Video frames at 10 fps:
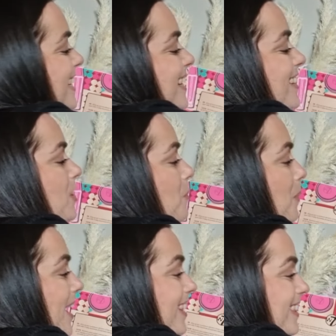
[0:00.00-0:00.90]
day
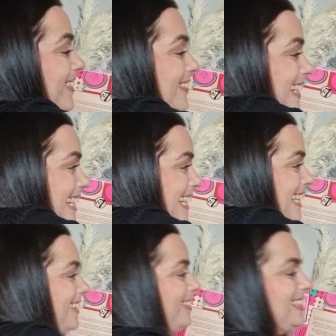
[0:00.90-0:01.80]
number
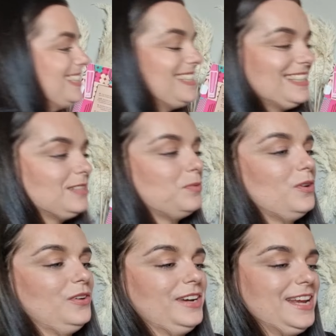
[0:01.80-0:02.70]
three, which is this
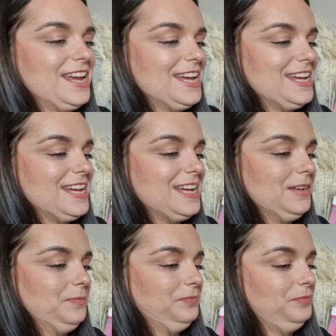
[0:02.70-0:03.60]
one here.